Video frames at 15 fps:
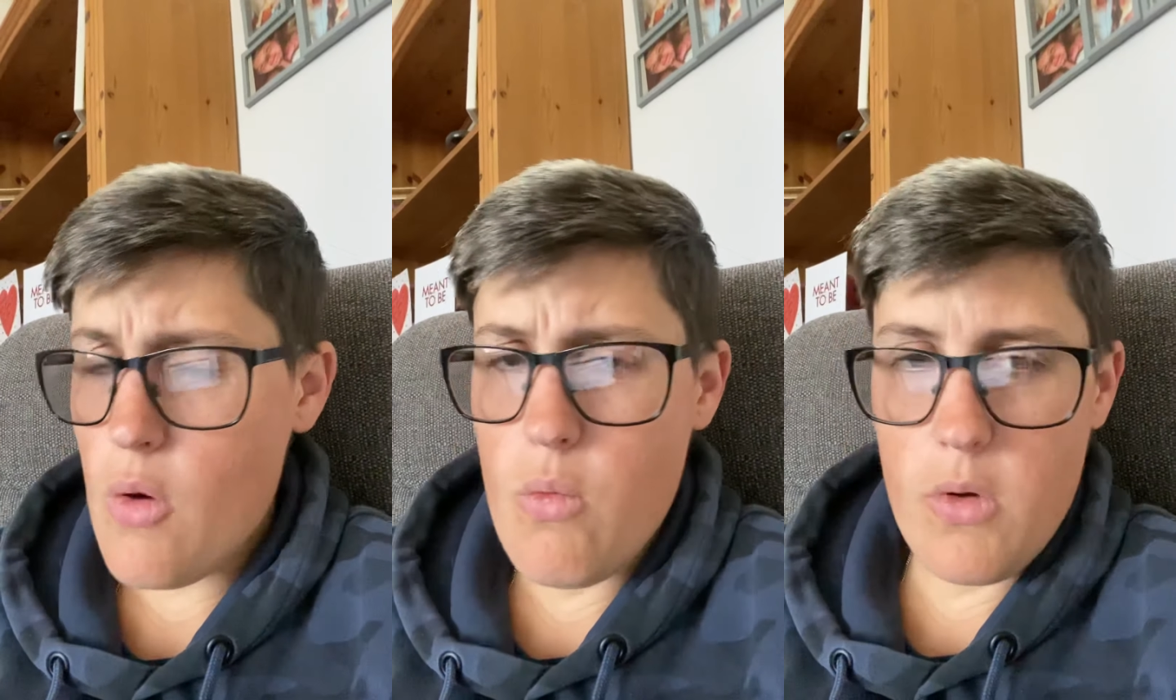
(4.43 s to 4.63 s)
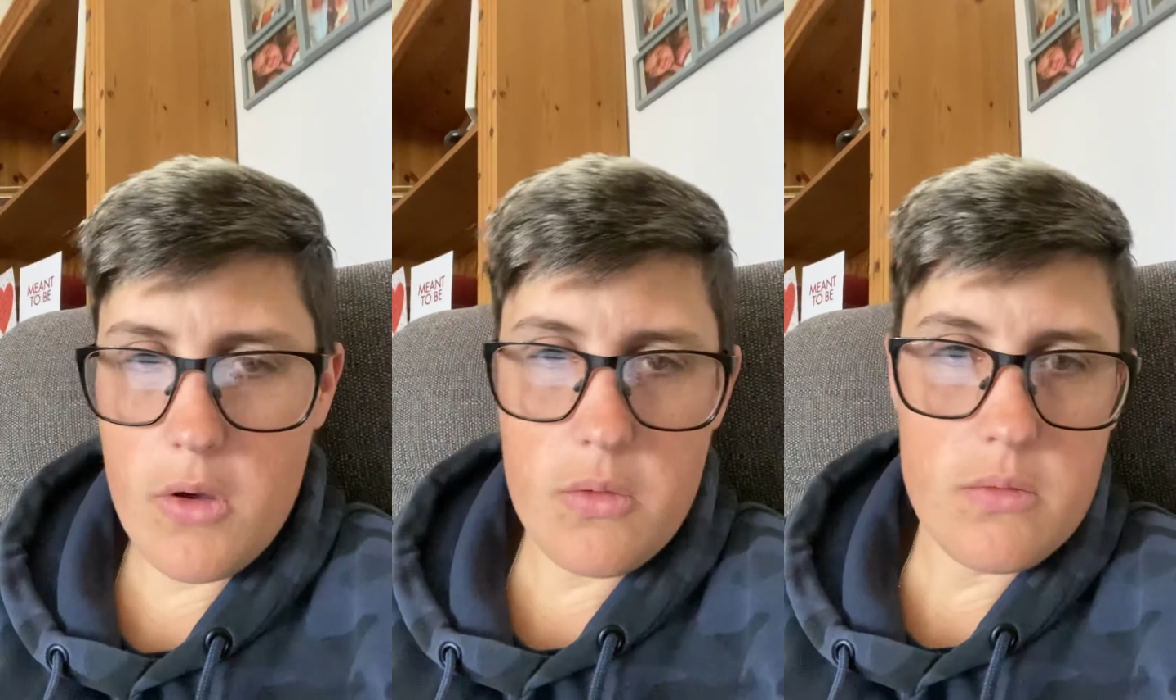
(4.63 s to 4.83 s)

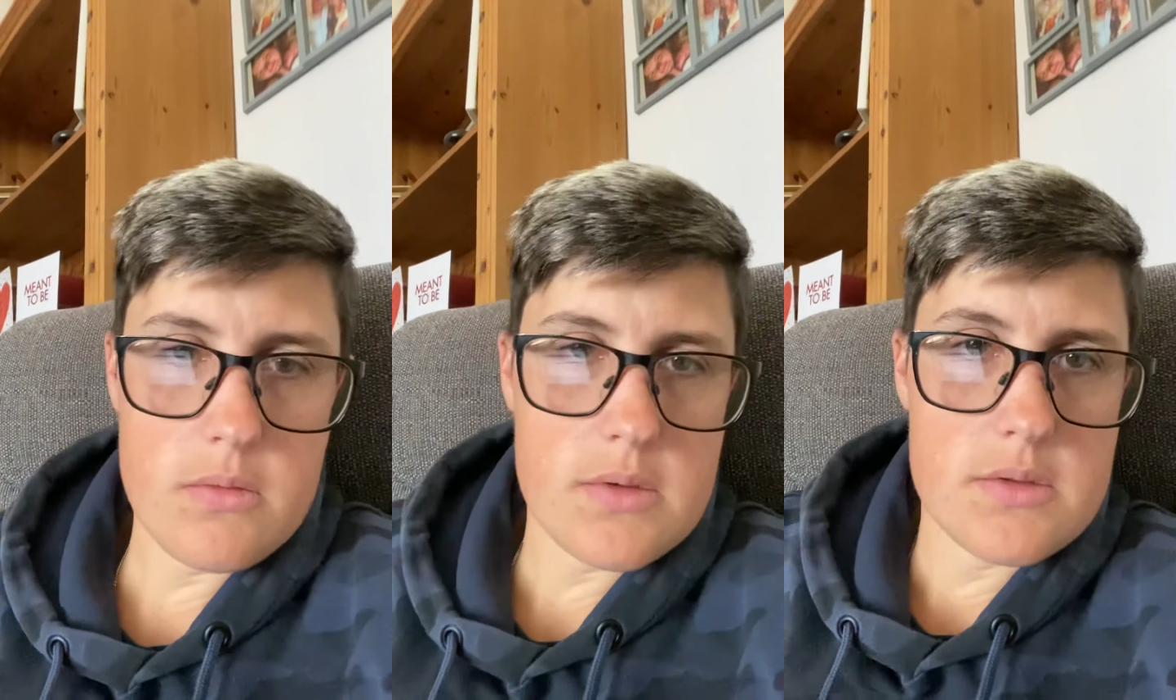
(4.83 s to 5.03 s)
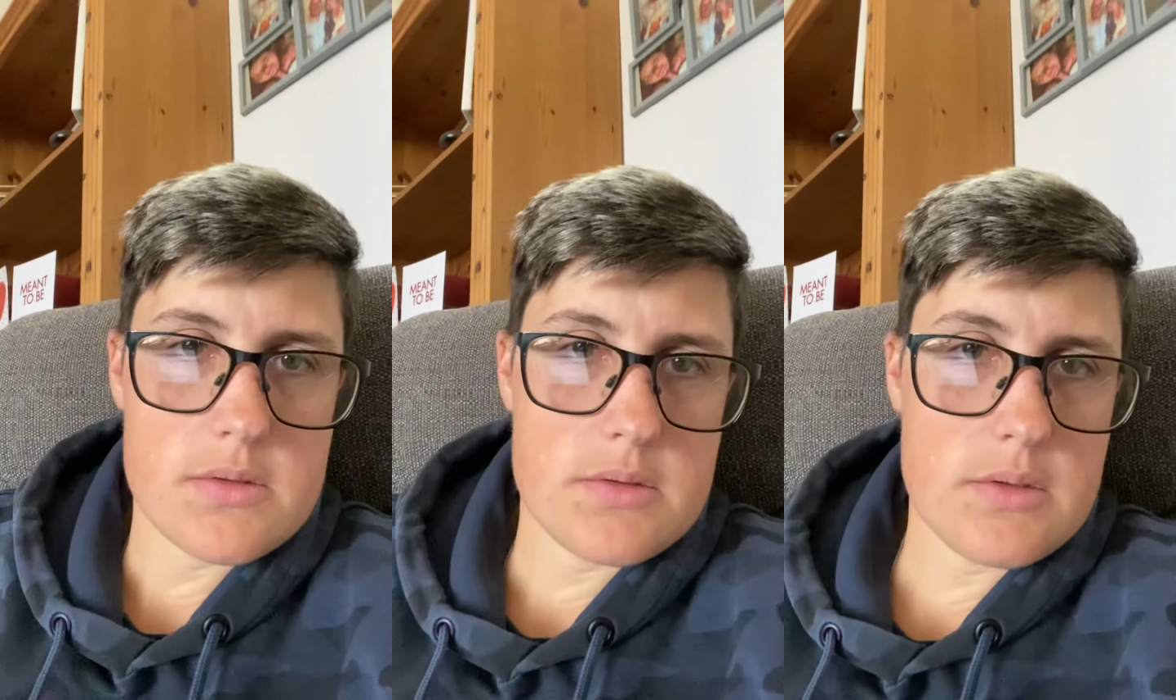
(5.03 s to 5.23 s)
Well,
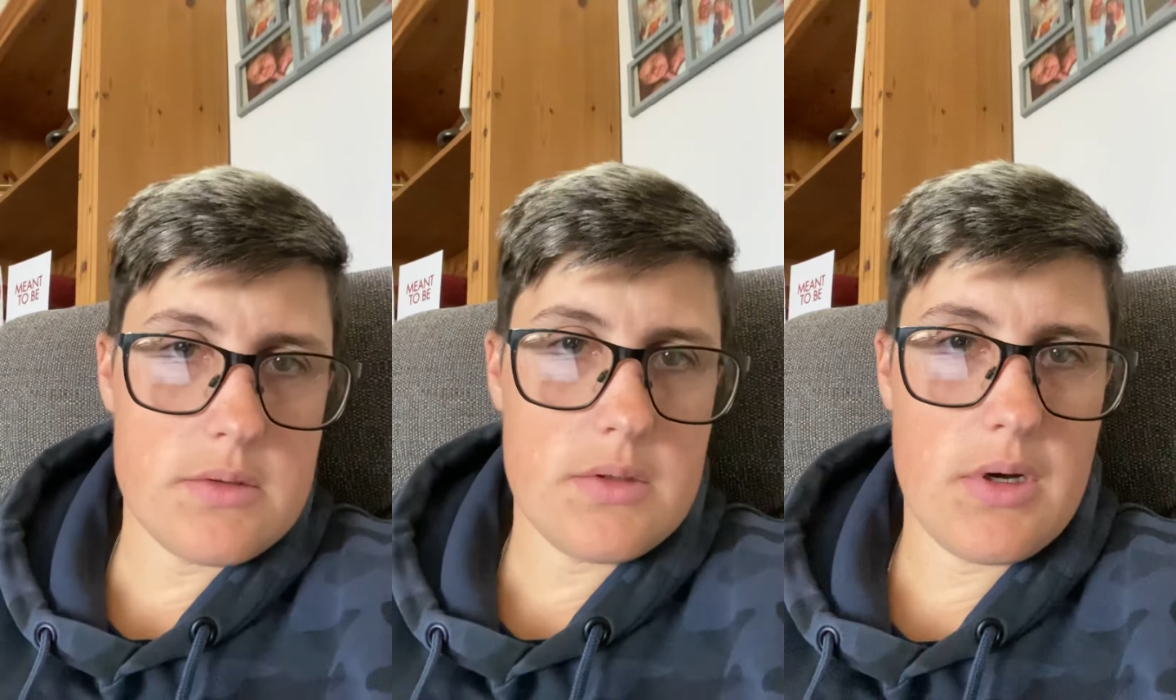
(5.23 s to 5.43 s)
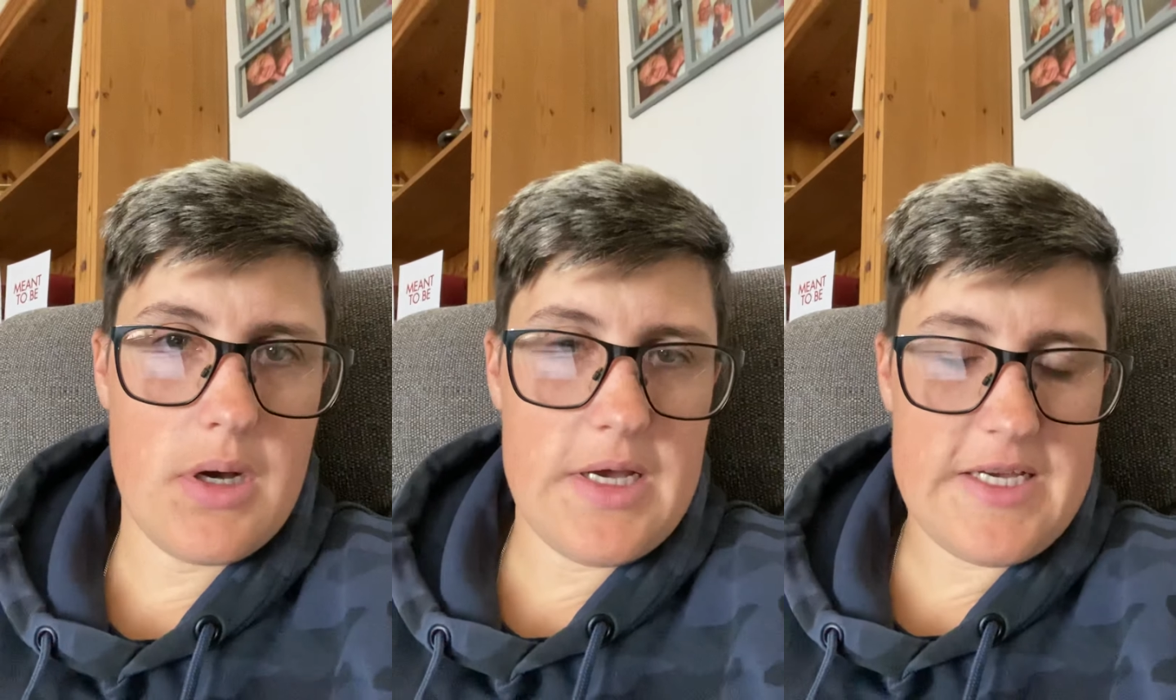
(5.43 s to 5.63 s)

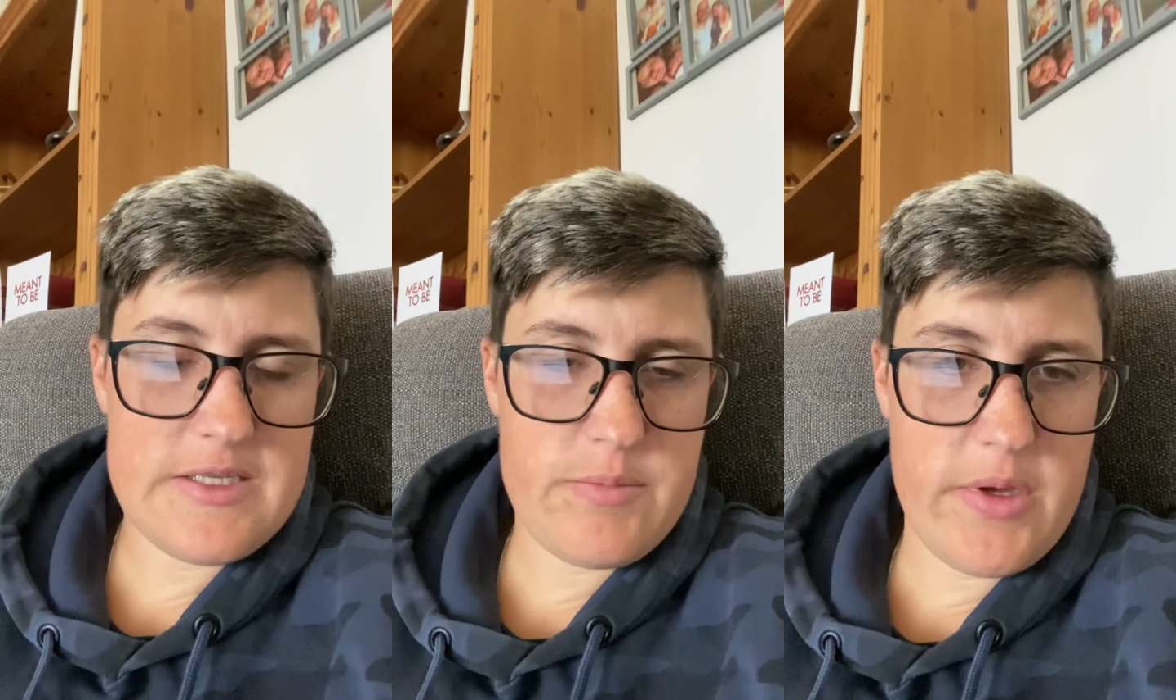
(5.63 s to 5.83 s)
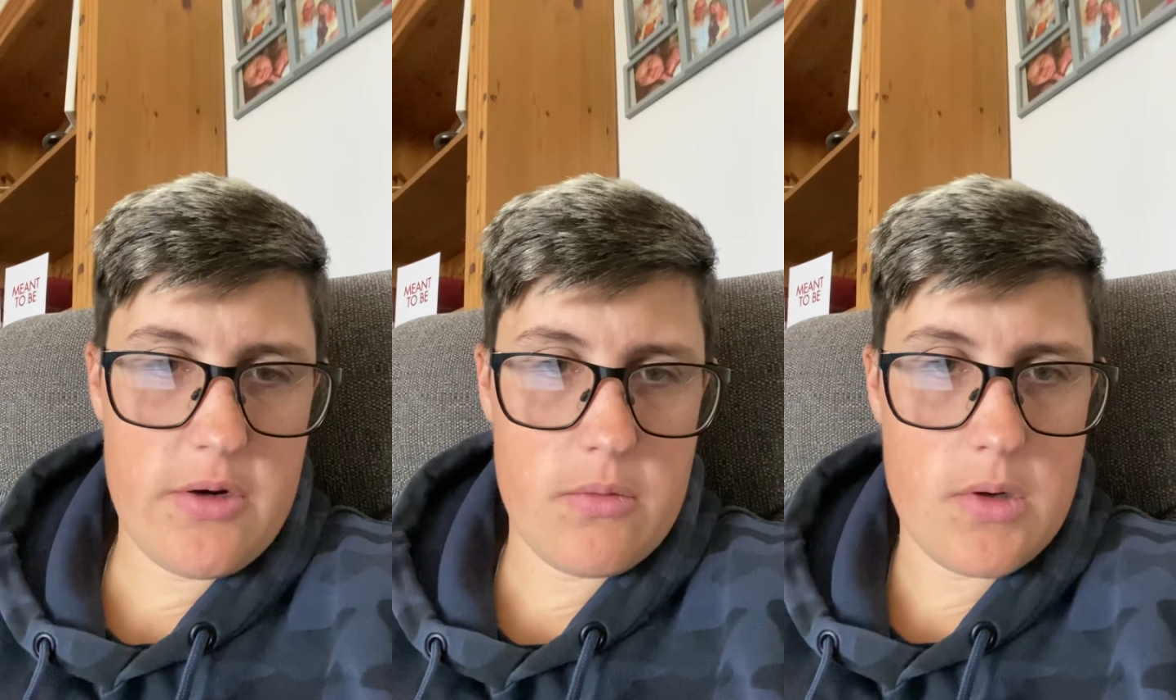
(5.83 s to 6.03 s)
it's
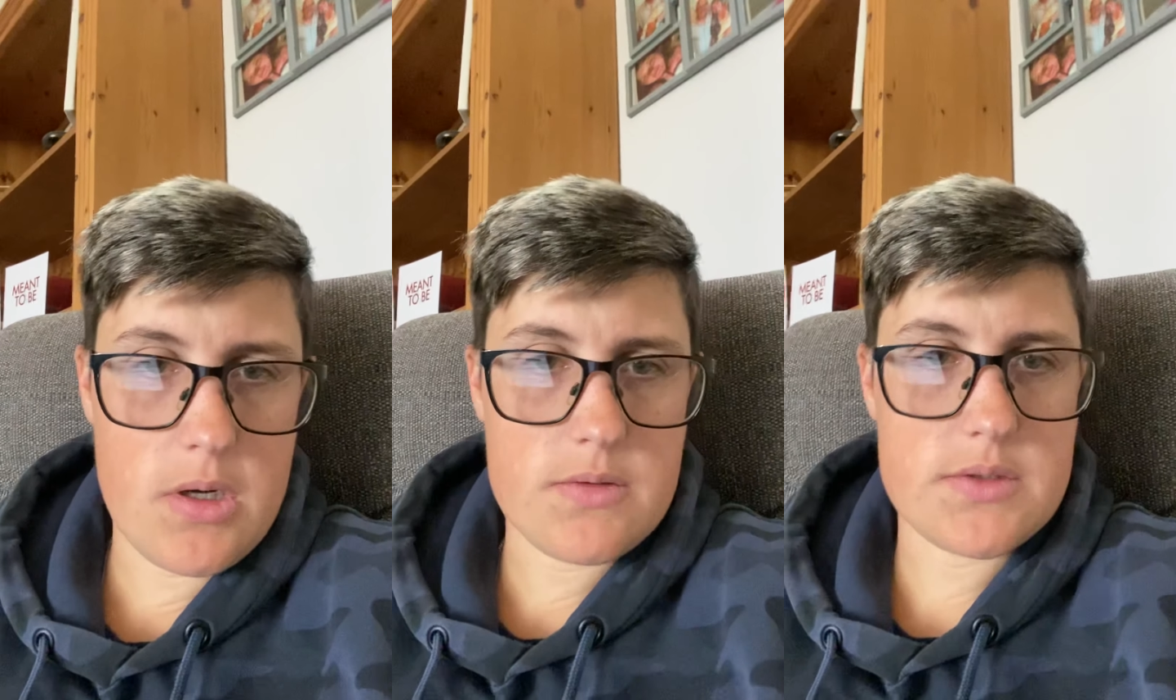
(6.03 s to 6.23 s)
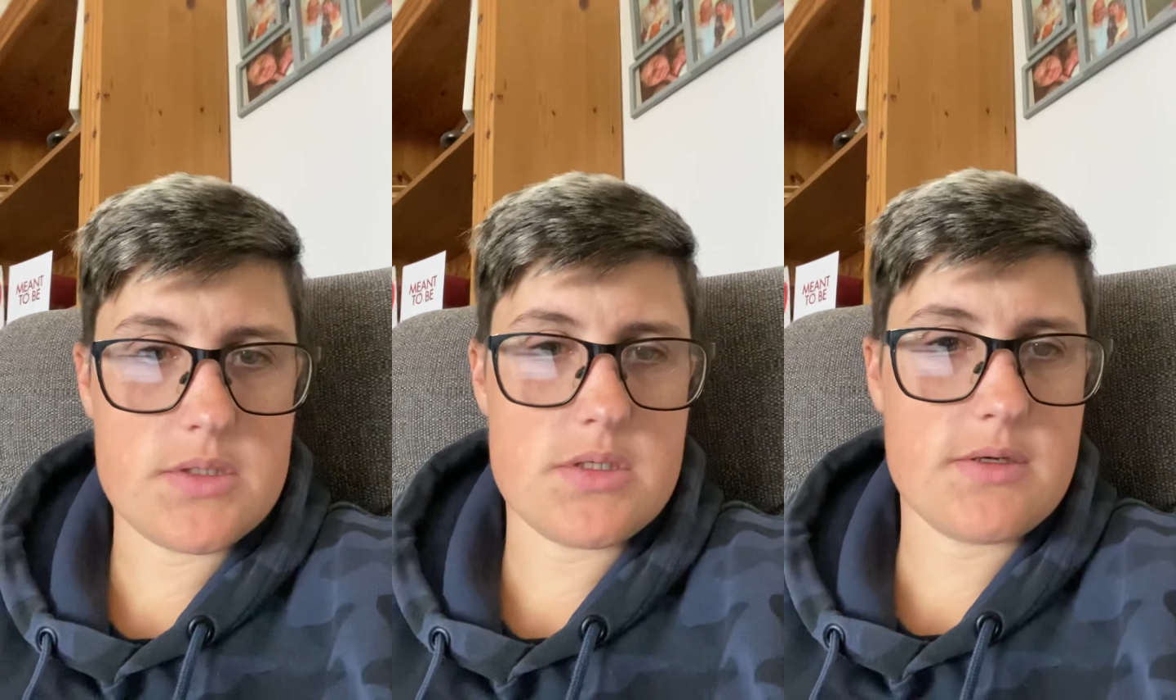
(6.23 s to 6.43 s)
been a
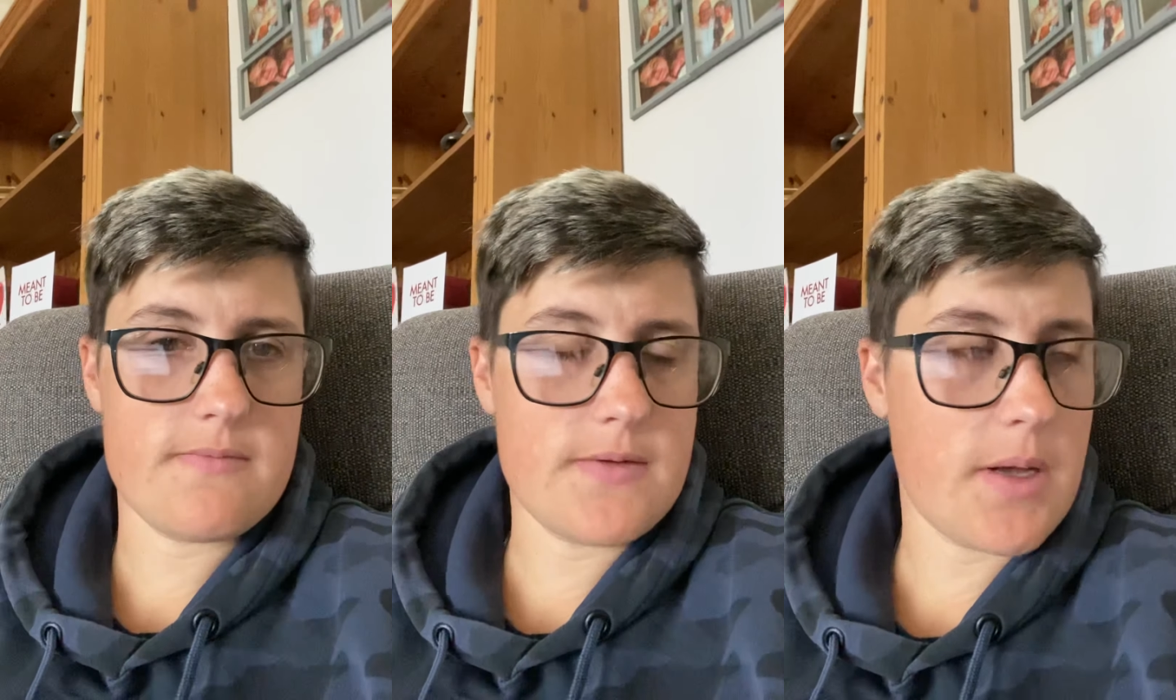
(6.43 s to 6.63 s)
while since I've